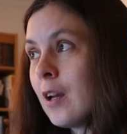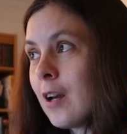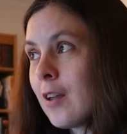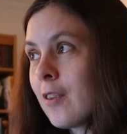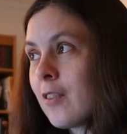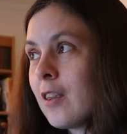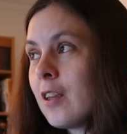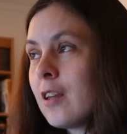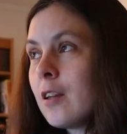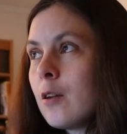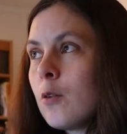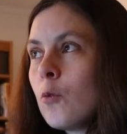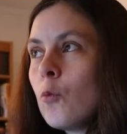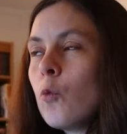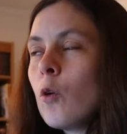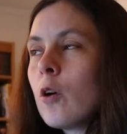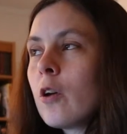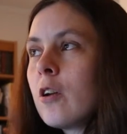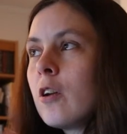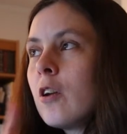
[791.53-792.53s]
I think
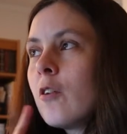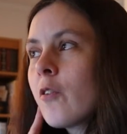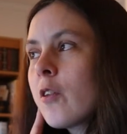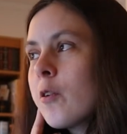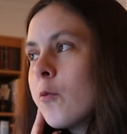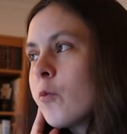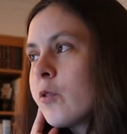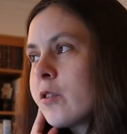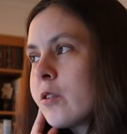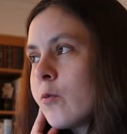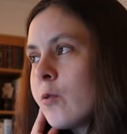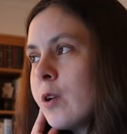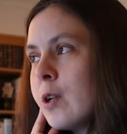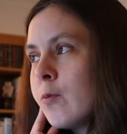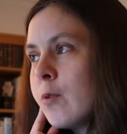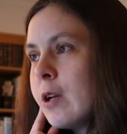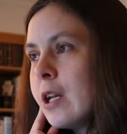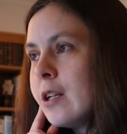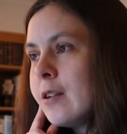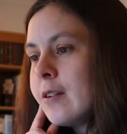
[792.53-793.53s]
one of them was a
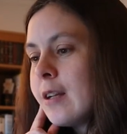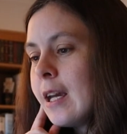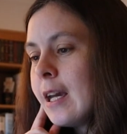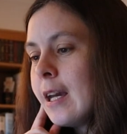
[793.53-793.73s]
reread,